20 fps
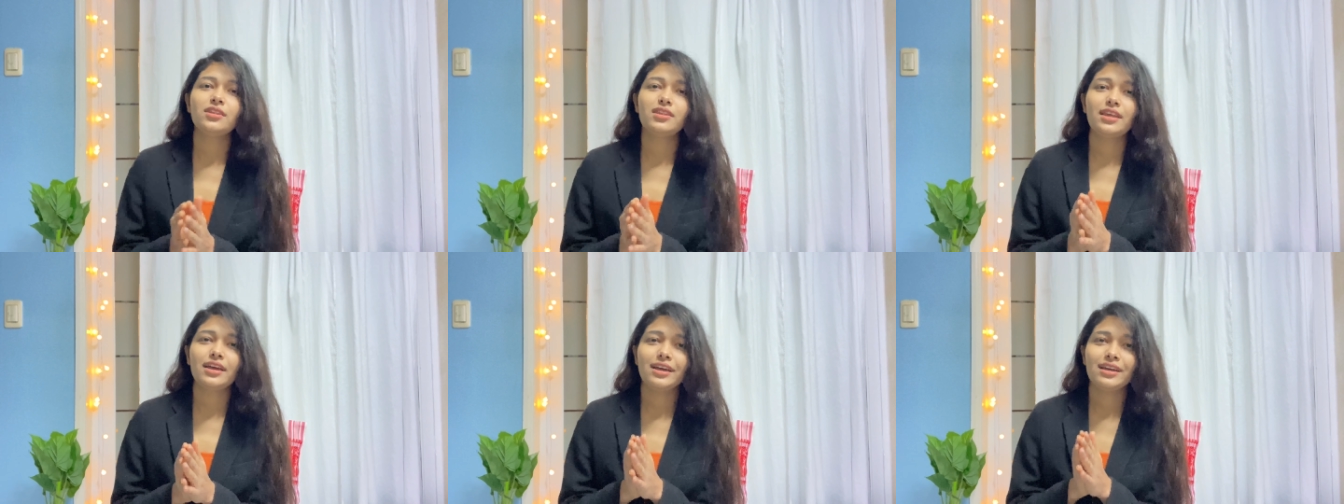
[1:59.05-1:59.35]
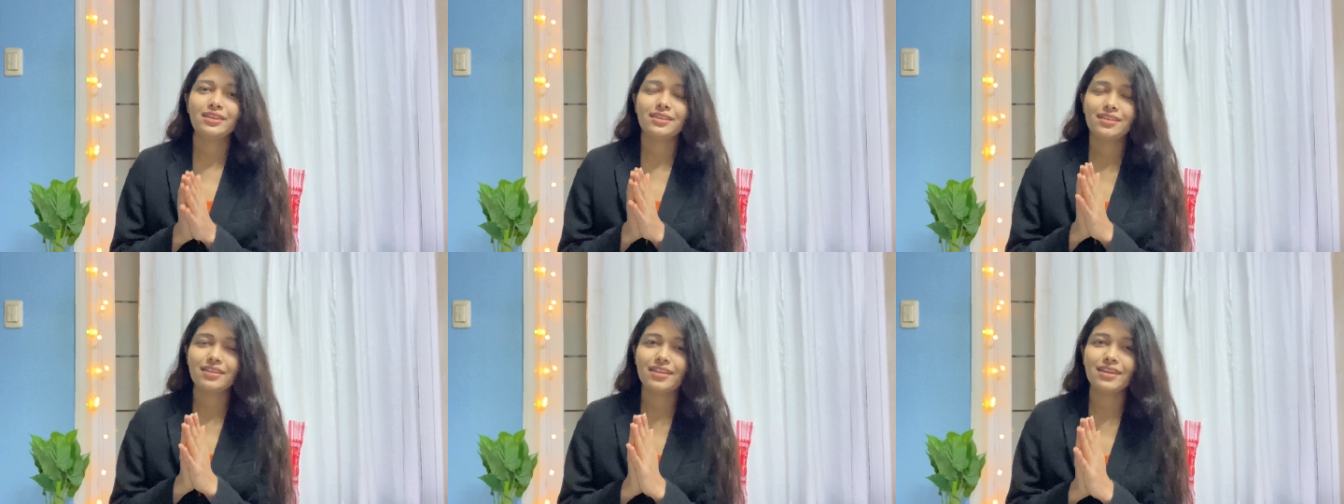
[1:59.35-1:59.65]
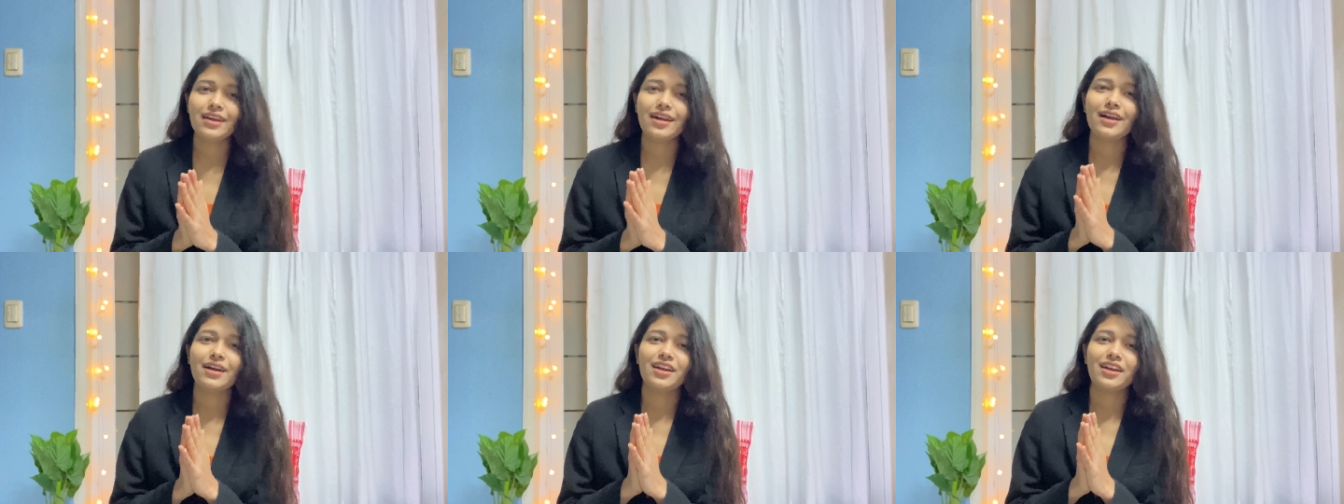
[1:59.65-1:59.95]
then
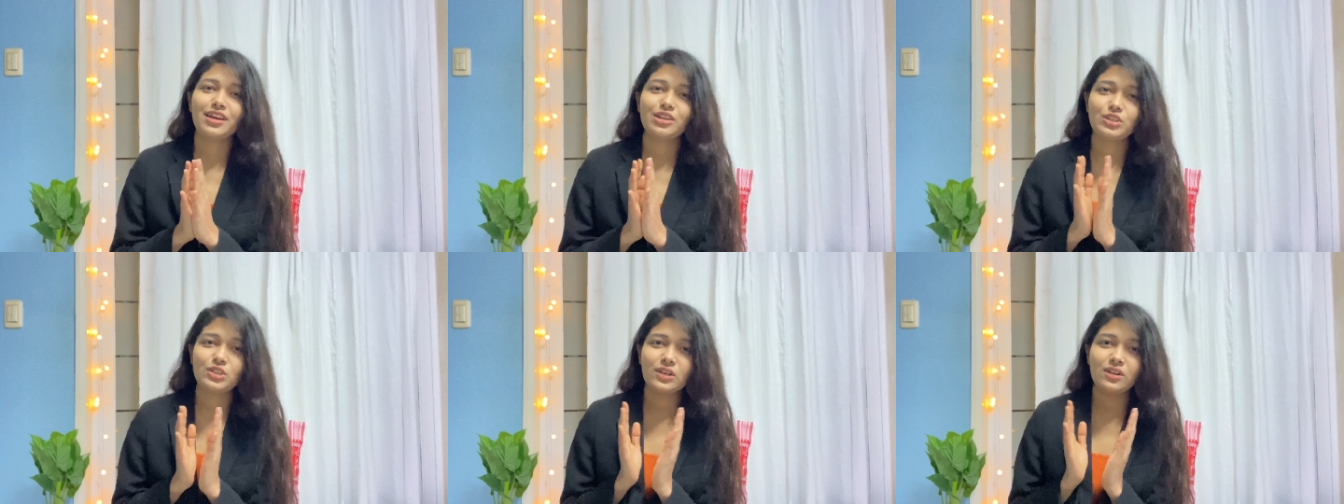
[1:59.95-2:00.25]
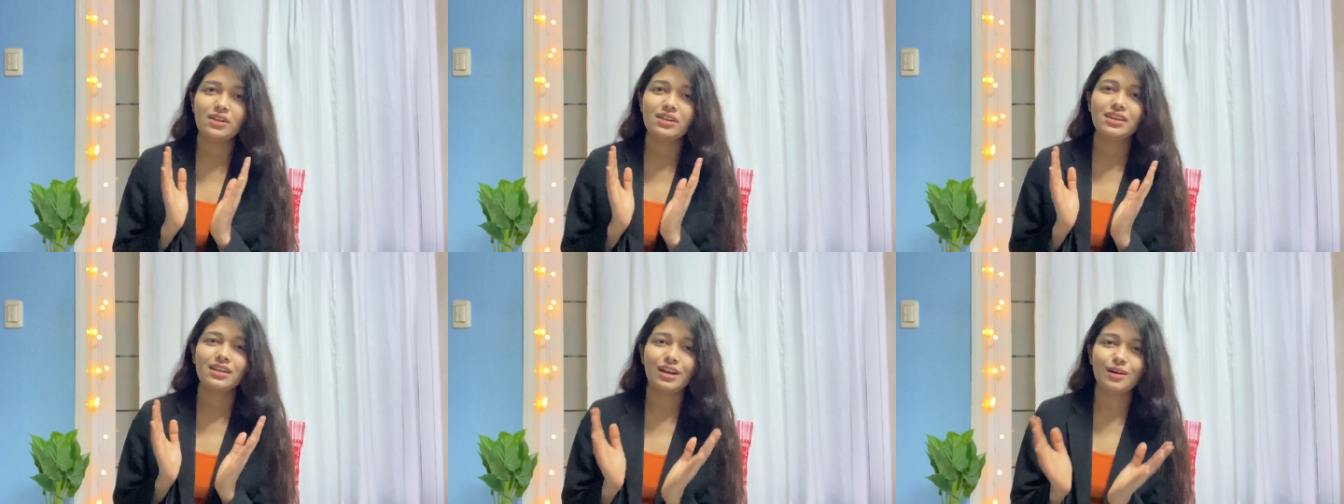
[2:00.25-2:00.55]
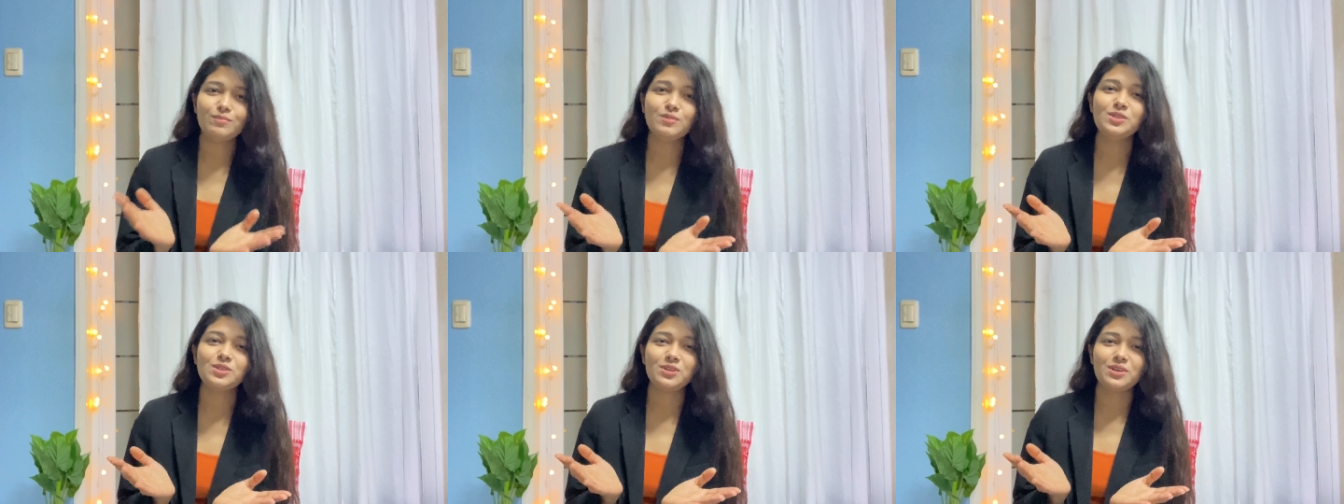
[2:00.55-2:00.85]
yeah it will
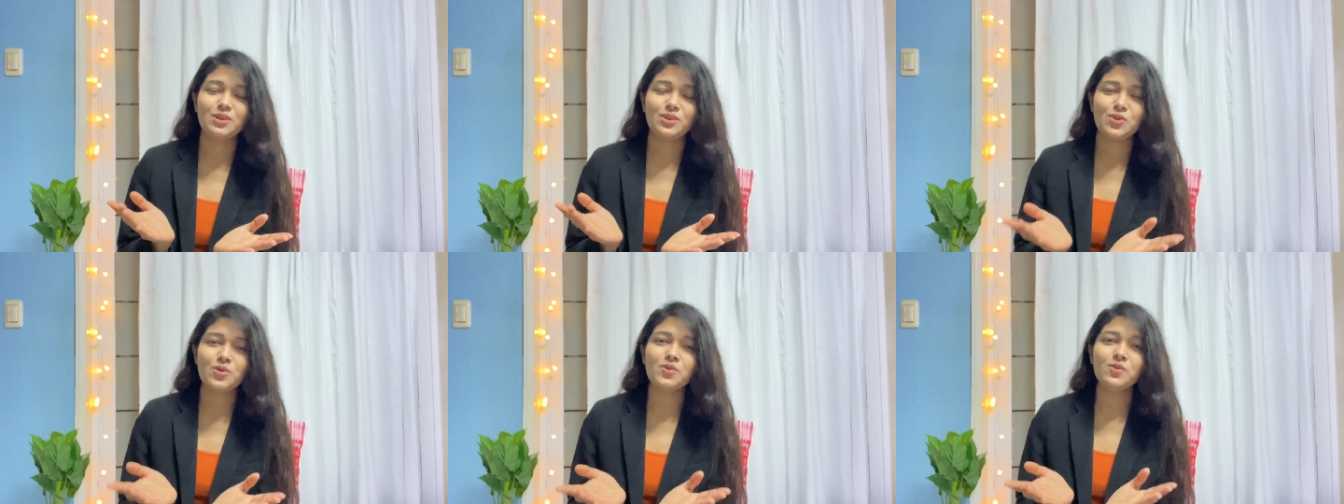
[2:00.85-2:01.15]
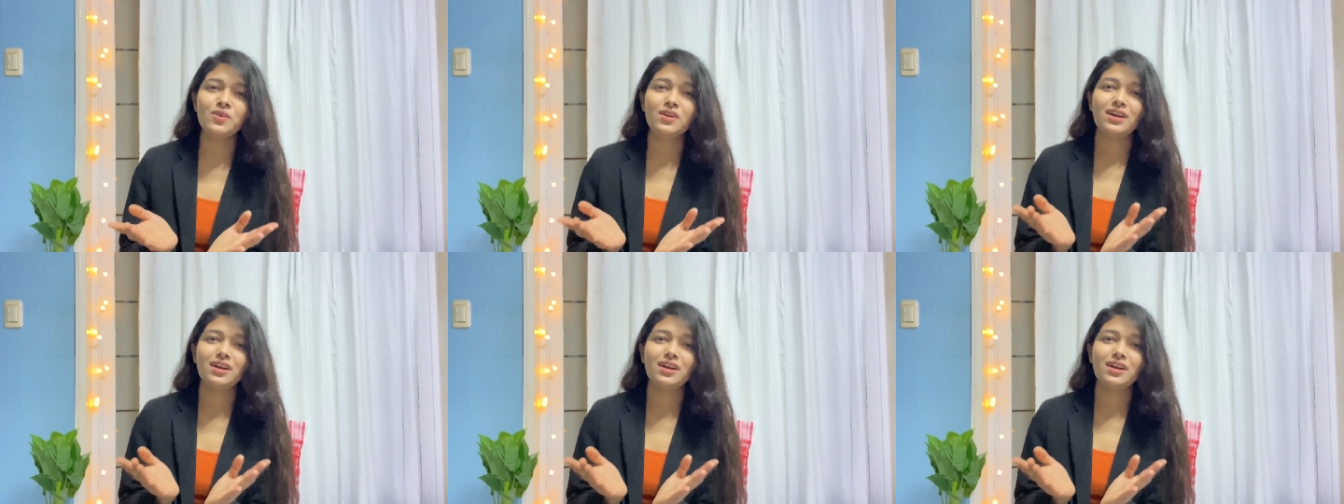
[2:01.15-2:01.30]
come to you